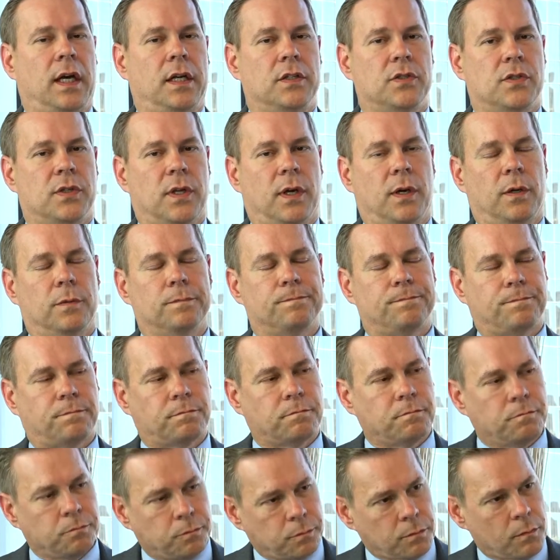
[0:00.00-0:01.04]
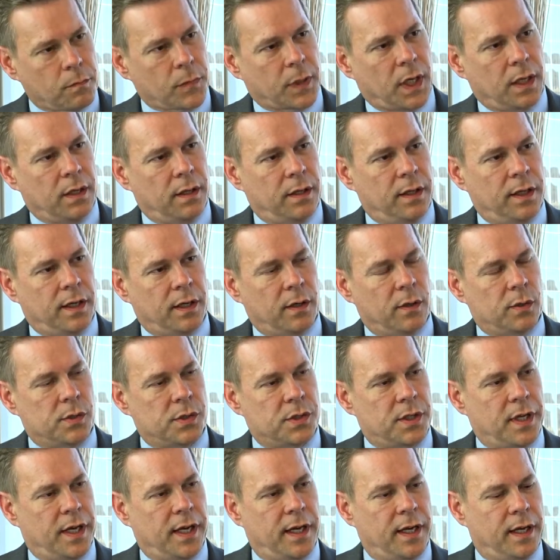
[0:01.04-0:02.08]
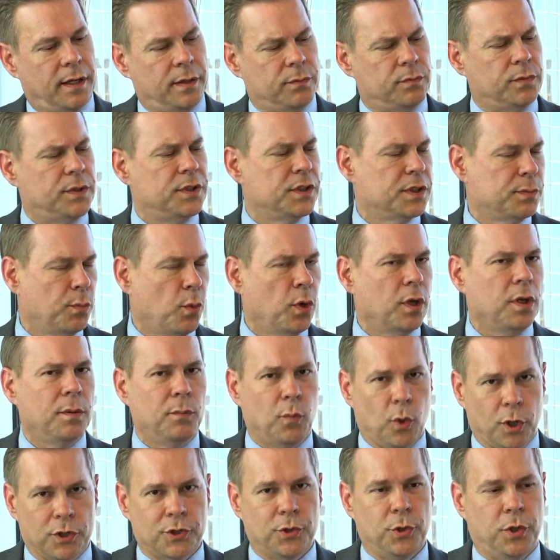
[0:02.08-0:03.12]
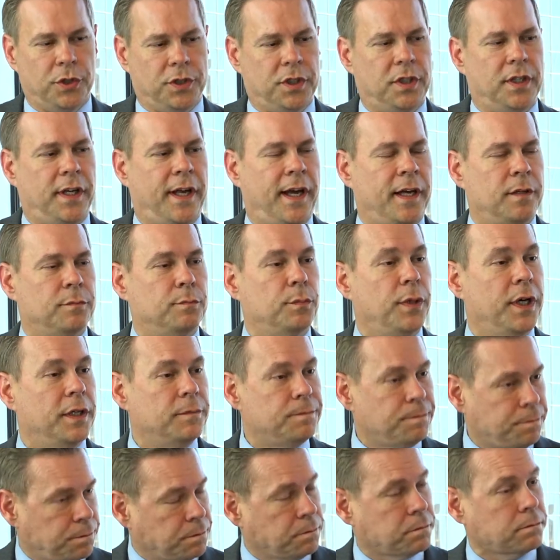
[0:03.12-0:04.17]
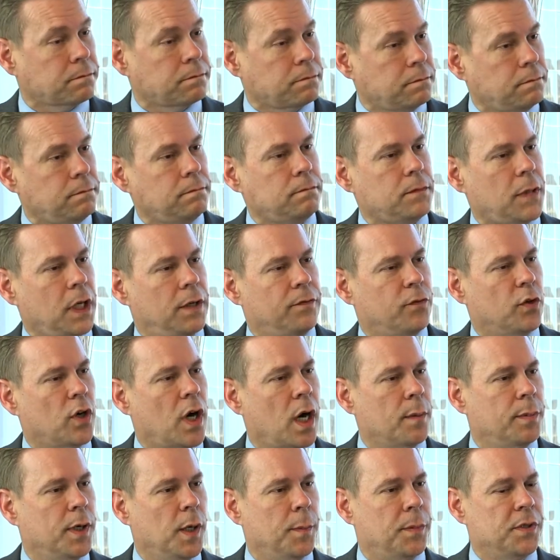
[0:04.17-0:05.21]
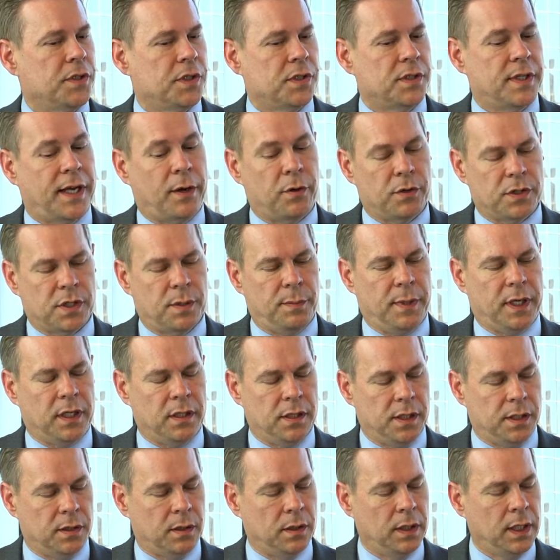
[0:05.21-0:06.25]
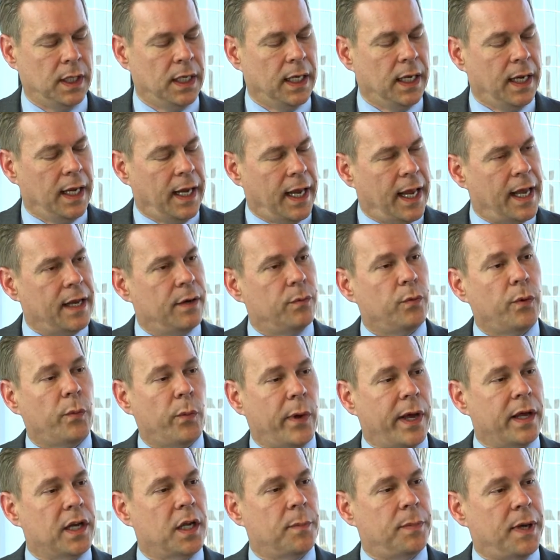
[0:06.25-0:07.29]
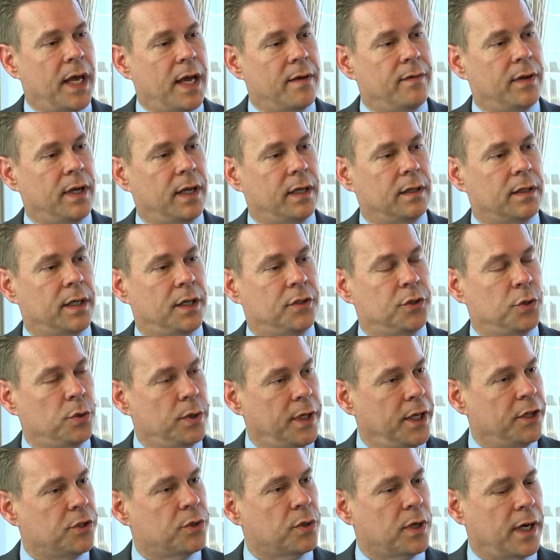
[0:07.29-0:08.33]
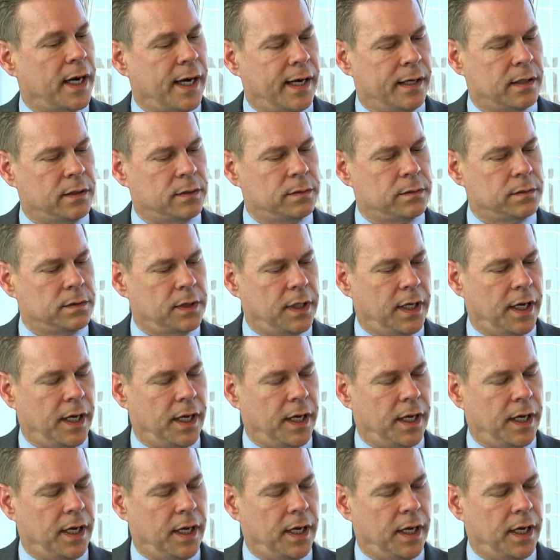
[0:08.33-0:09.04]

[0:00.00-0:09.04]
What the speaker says: And so there's a little more to it than that, but for our purposes, that was the big deal. And we wound up having a 2-day trial.